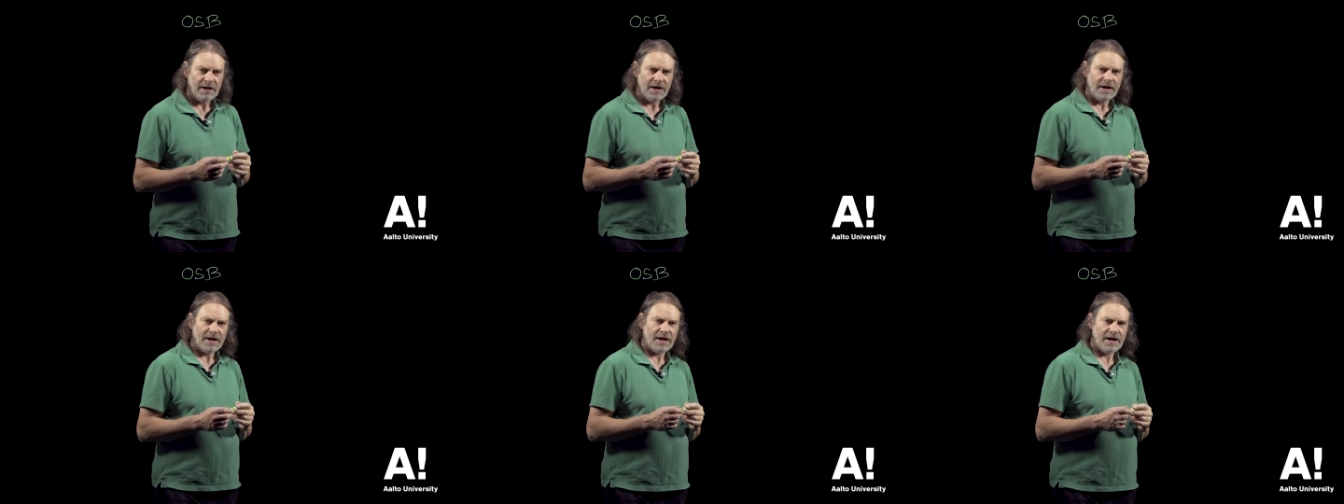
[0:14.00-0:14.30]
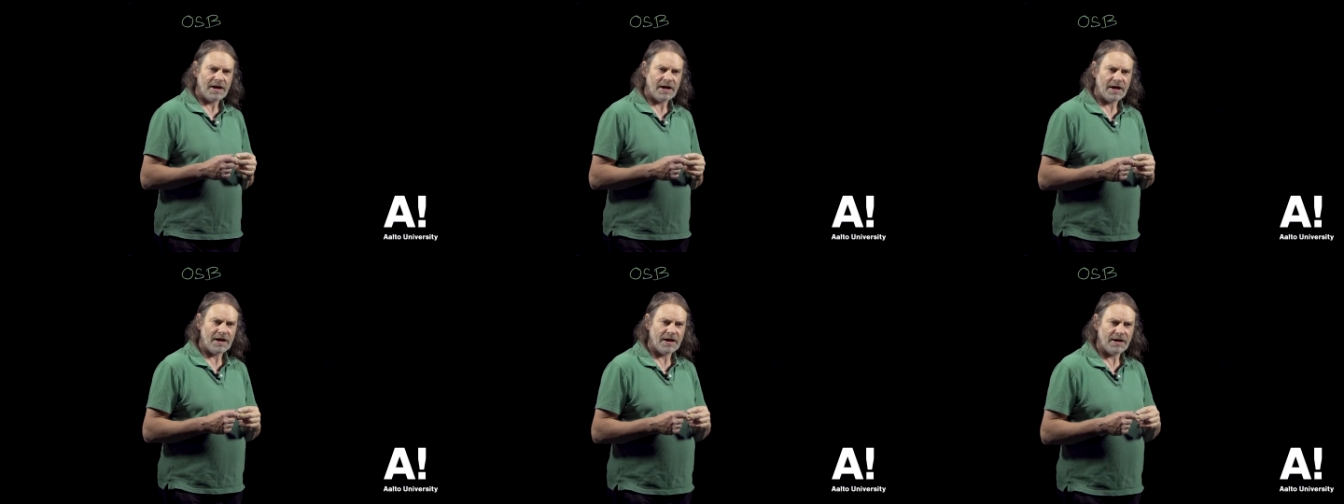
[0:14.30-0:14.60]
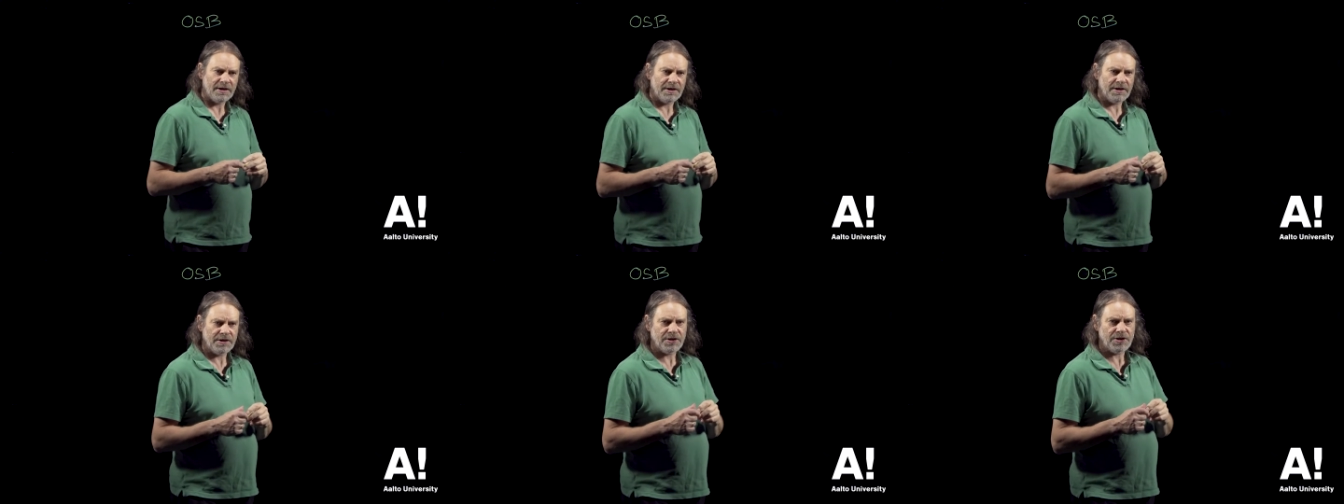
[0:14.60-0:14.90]

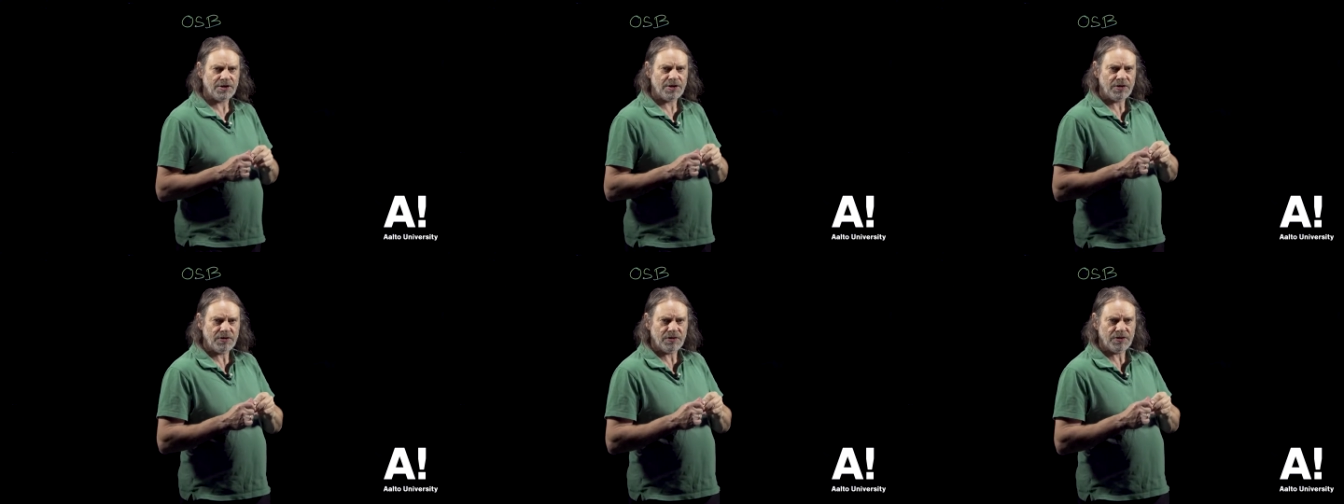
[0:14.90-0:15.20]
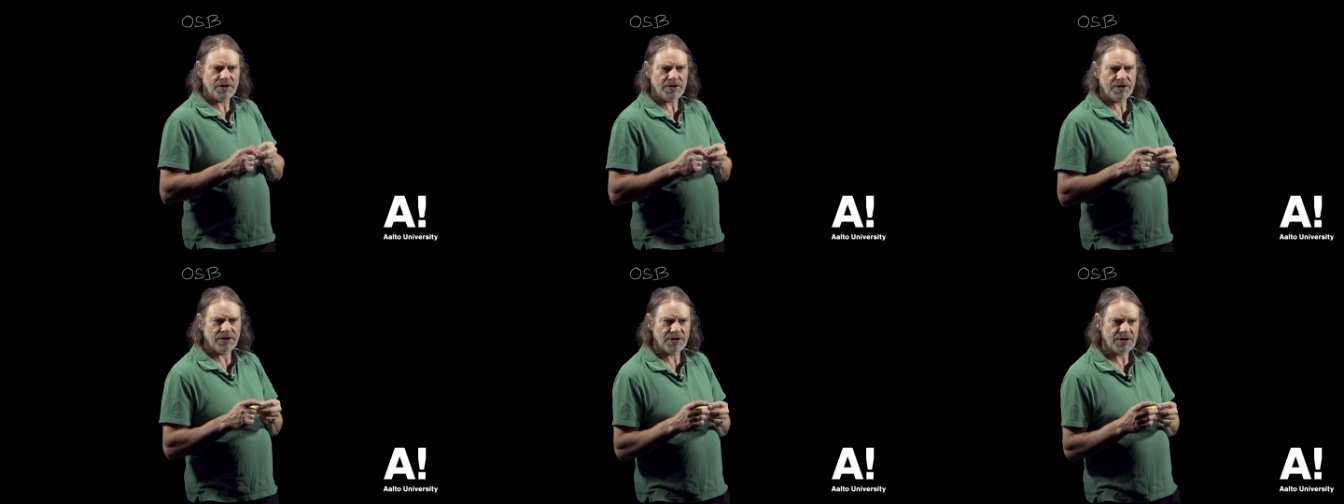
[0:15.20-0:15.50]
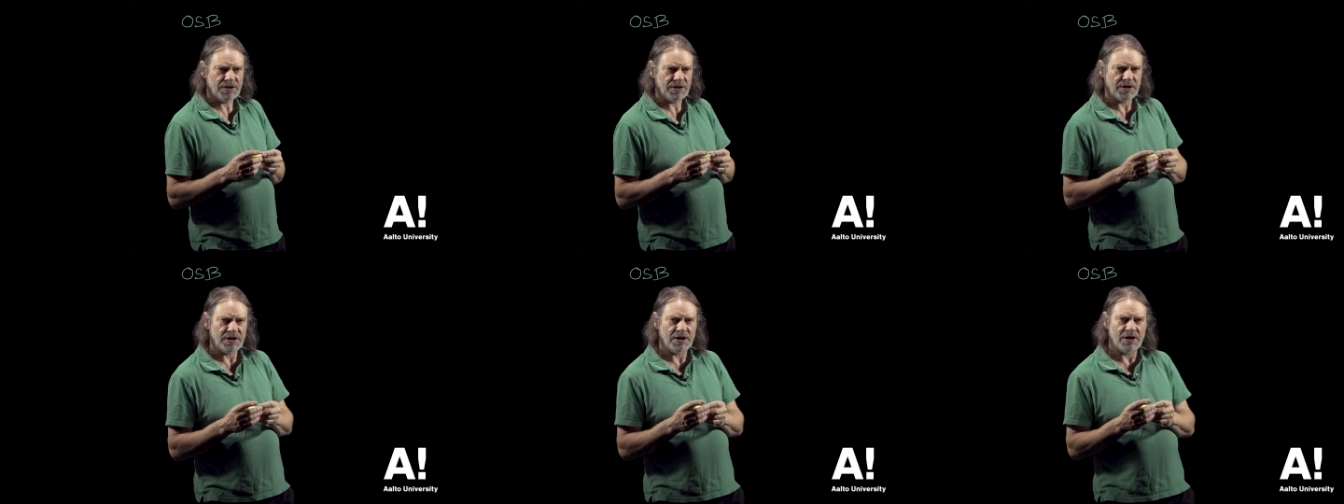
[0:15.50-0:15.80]
And this
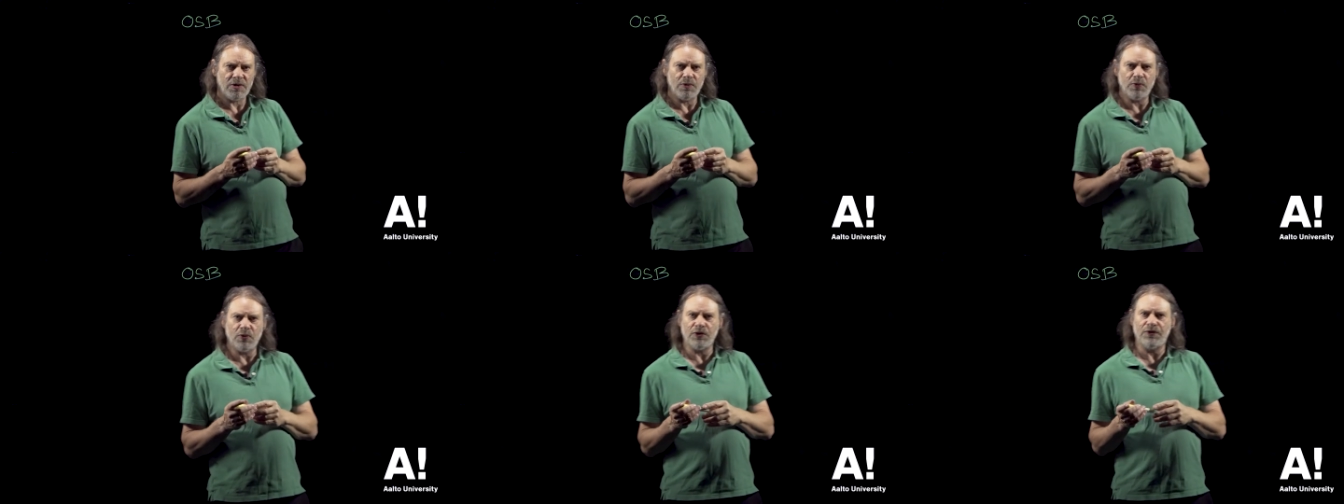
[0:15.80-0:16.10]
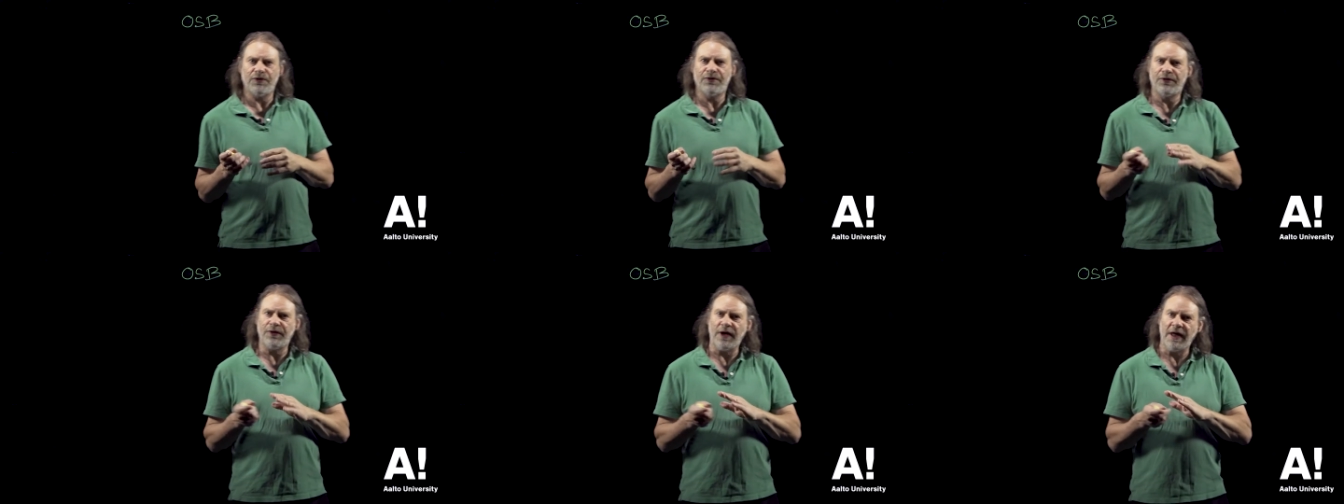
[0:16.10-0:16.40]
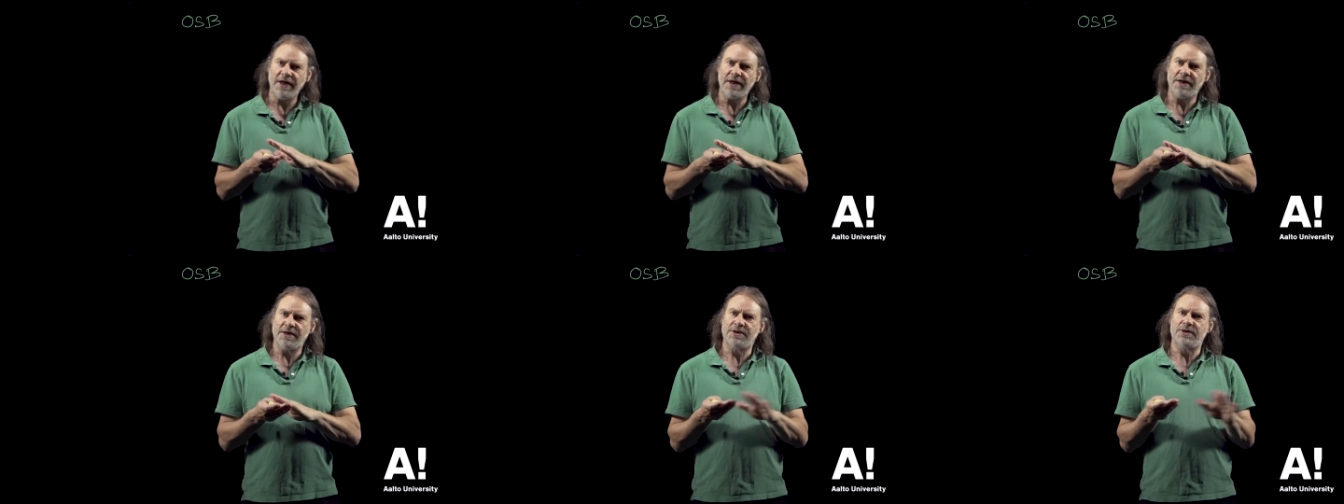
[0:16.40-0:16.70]
uses uh, wood
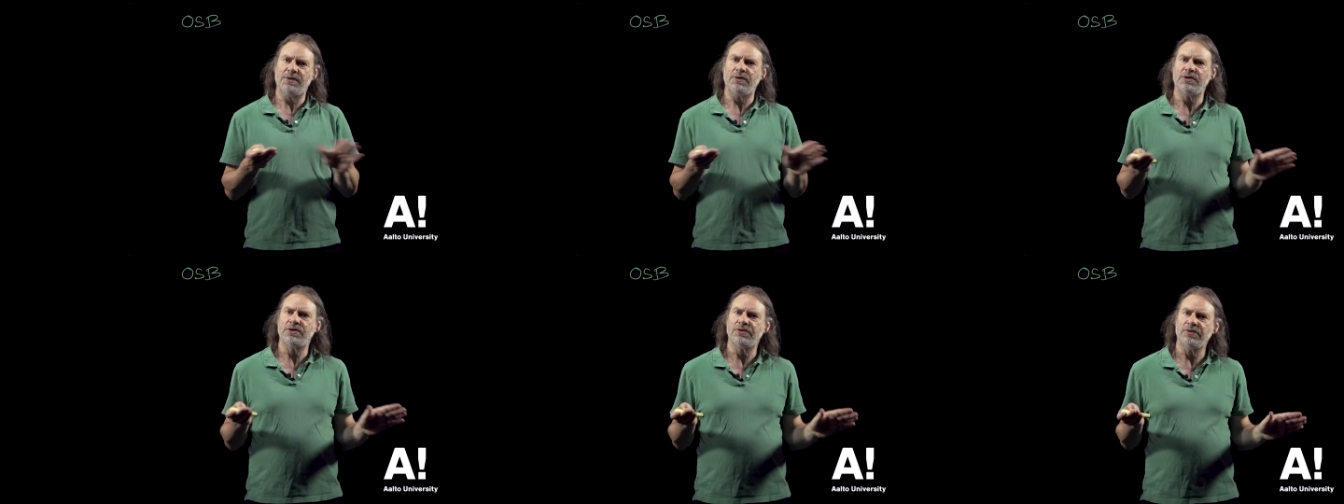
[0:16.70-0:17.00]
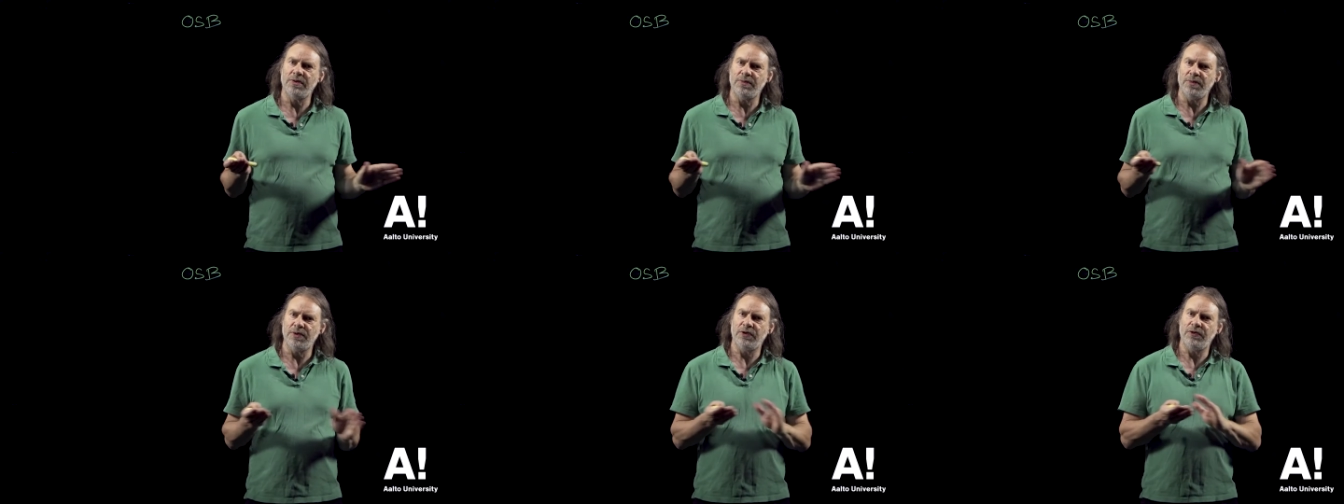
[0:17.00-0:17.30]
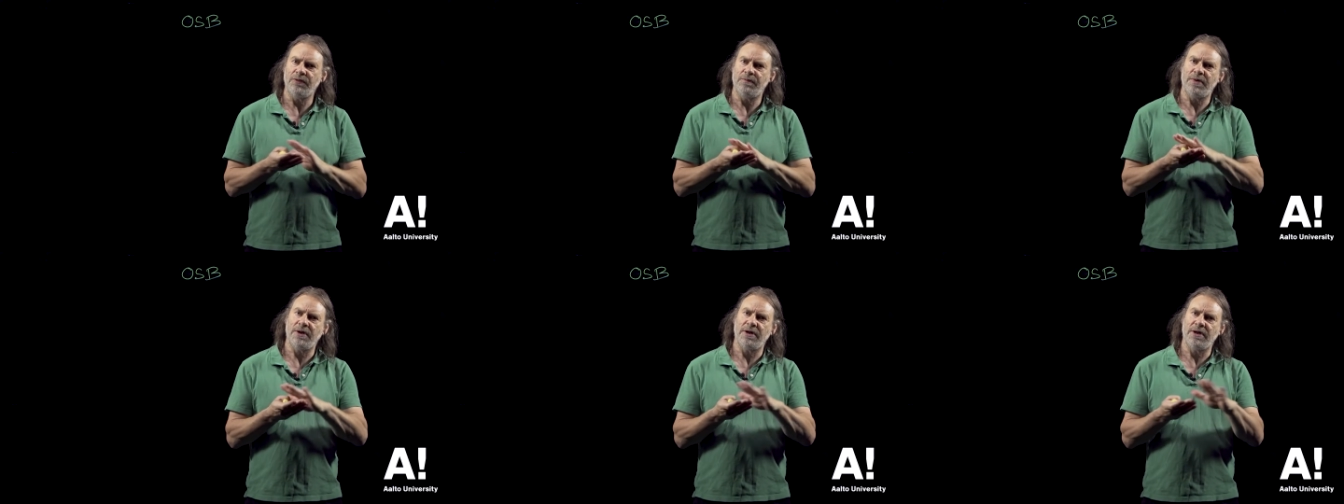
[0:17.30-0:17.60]
flakes, which are
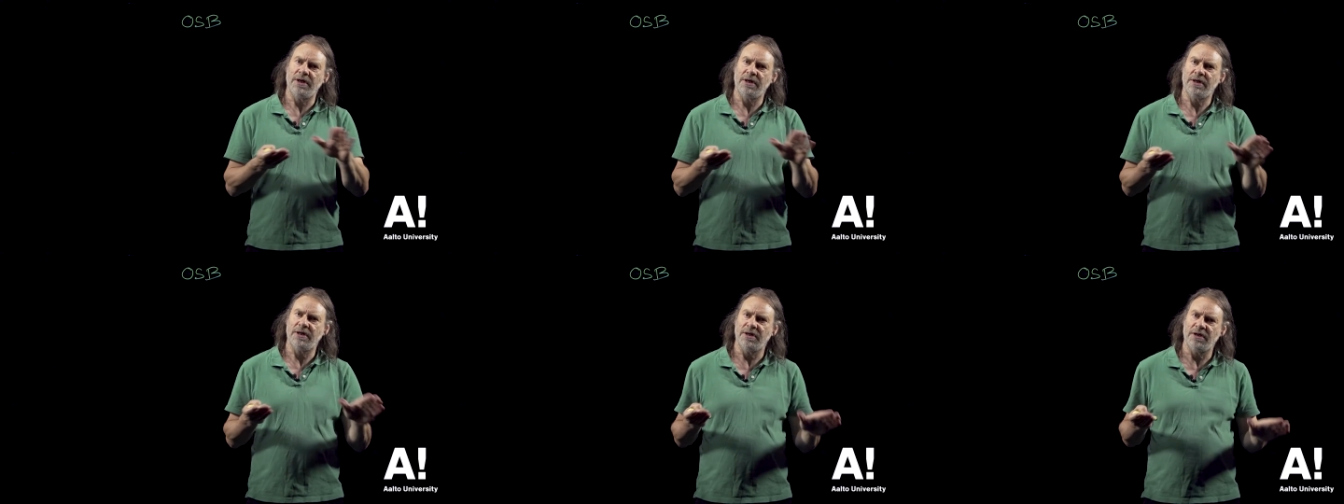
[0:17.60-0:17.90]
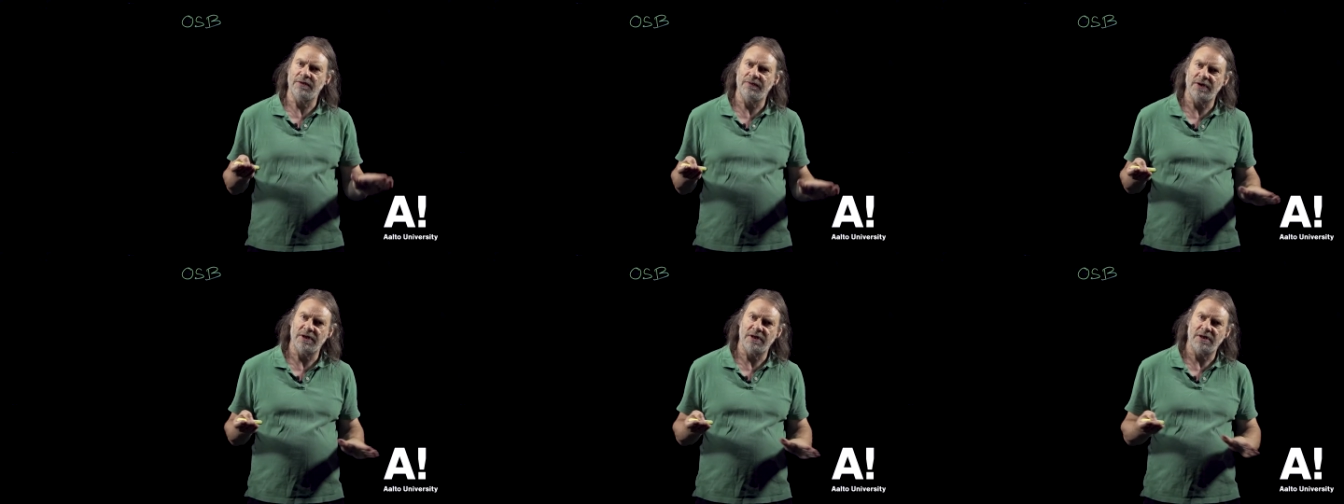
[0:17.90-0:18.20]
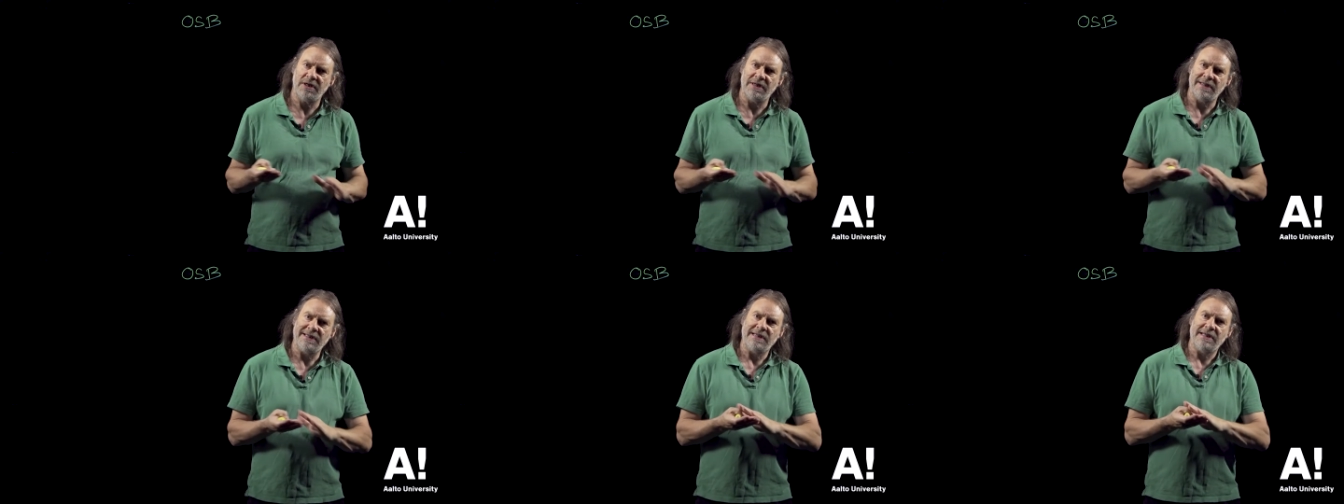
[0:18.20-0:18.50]
removed by a kind of a,